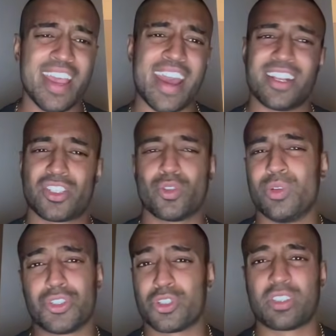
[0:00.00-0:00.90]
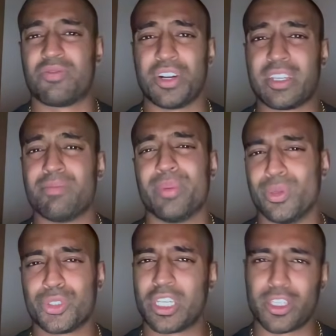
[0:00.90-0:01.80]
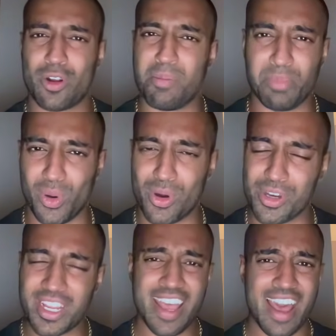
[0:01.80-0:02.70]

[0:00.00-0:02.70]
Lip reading: And soon it's just fucking bullshit. I'm bored.